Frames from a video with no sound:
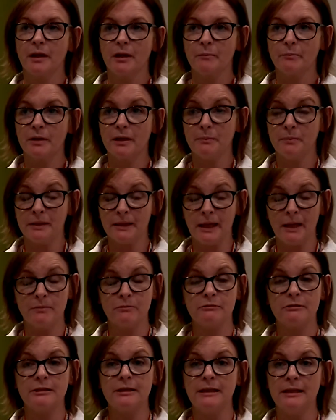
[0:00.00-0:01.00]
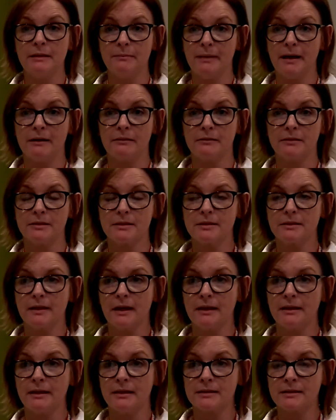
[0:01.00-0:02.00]
But it became really apparent
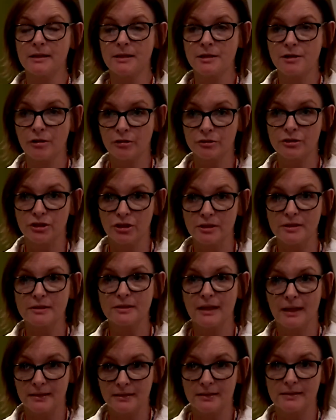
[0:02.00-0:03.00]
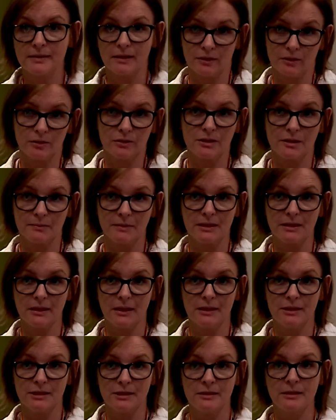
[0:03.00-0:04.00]
that it's not just anti-psychotic
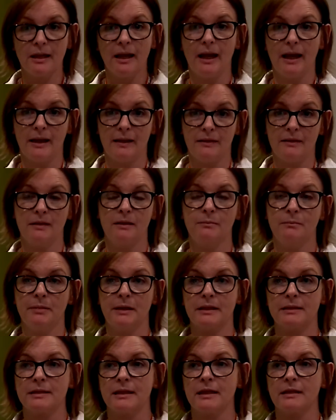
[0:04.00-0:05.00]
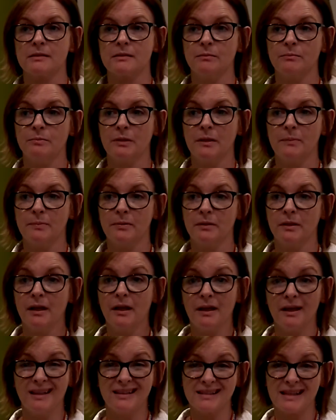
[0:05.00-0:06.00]
medication and the impact it has on people,
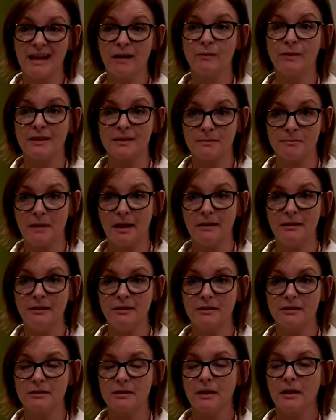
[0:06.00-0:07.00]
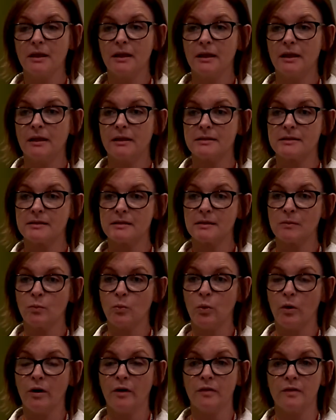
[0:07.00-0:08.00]
it's how that's managed, it's
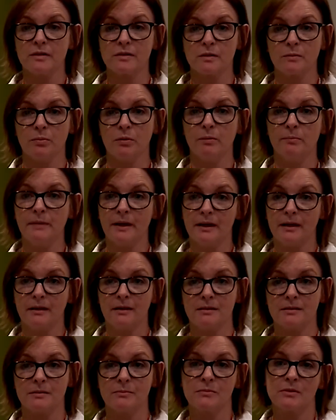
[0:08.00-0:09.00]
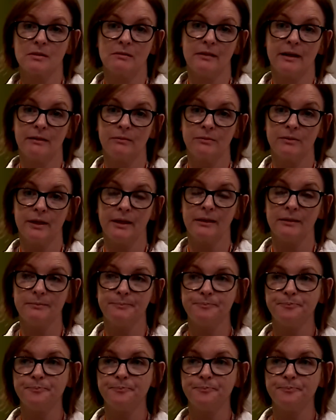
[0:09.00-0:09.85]
what other support mechanisms are out there.